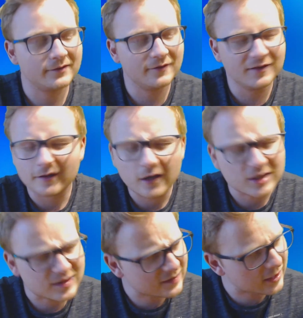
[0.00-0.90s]
So it's
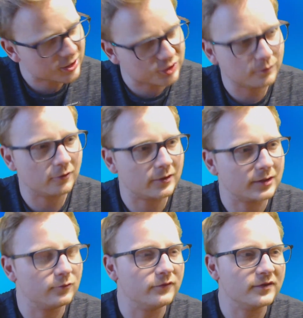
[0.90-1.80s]
such a boring
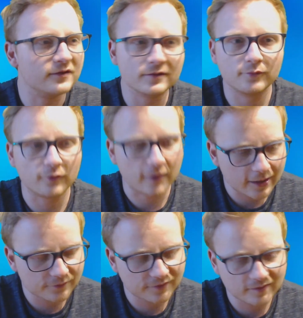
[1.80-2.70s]
movie. So the
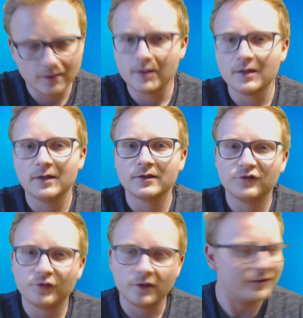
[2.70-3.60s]
Brahms.
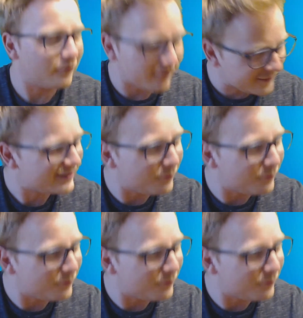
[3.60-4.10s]
Brahms